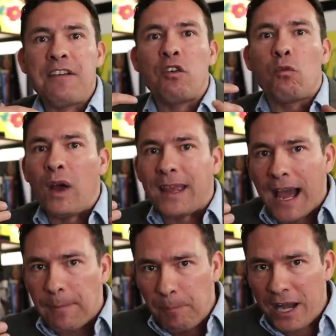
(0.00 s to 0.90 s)
even went
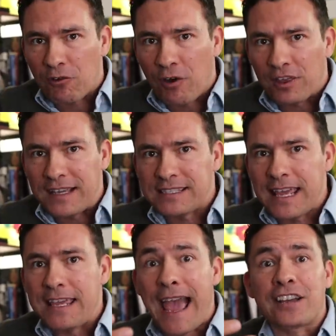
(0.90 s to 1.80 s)
got better on this.
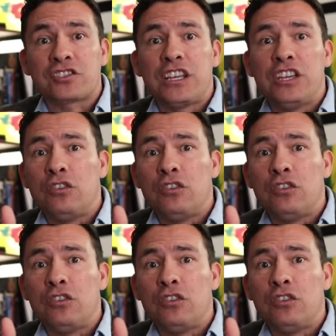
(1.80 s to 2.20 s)
They actually